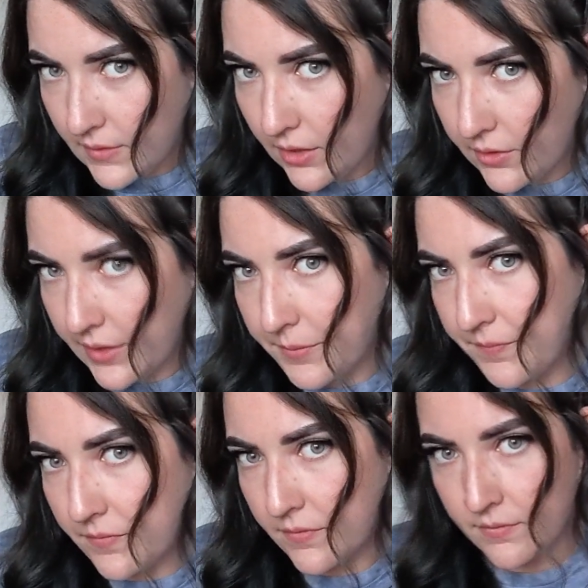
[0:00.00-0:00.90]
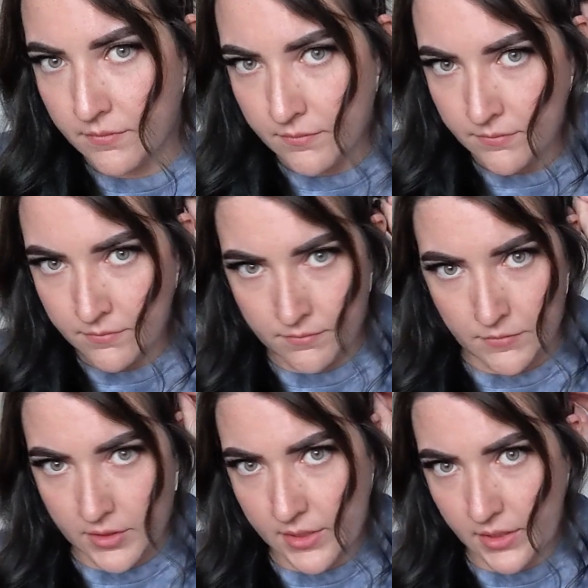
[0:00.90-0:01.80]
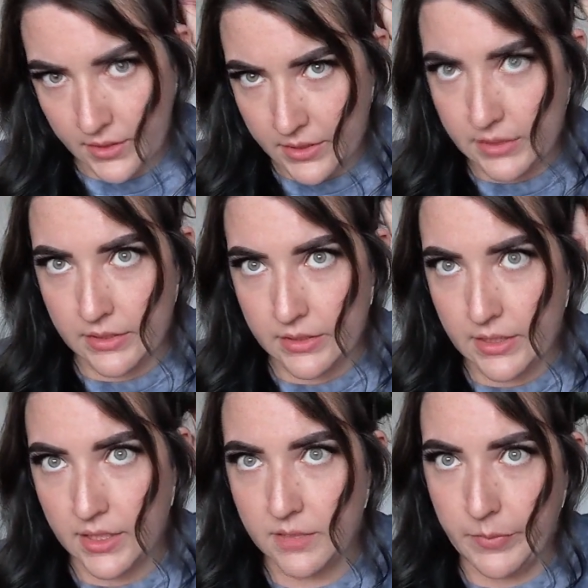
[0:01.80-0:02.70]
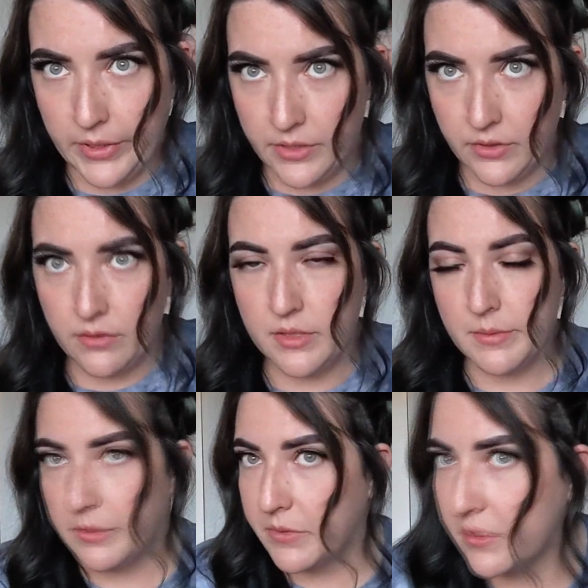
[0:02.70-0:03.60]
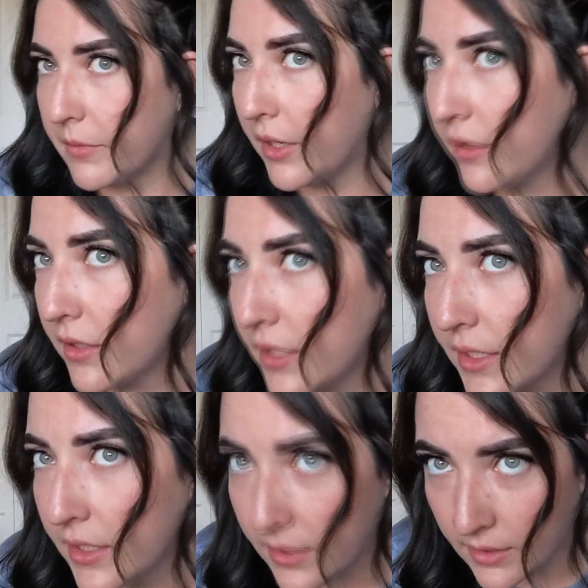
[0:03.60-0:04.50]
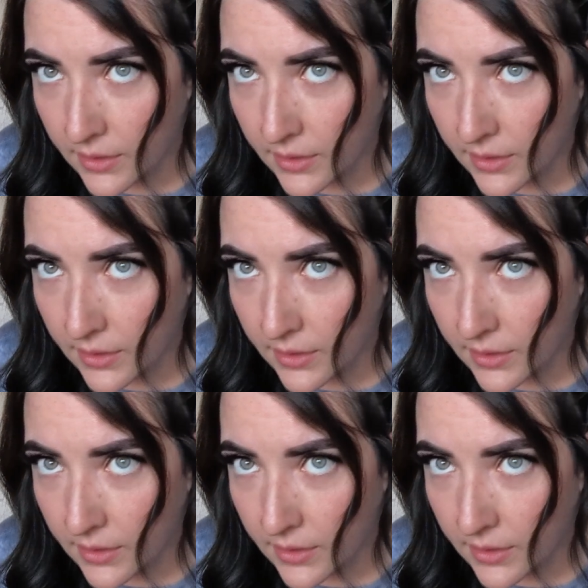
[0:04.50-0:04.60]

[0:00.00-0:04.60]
Okay. So that's like a decent sized bun. You can always make them smaller.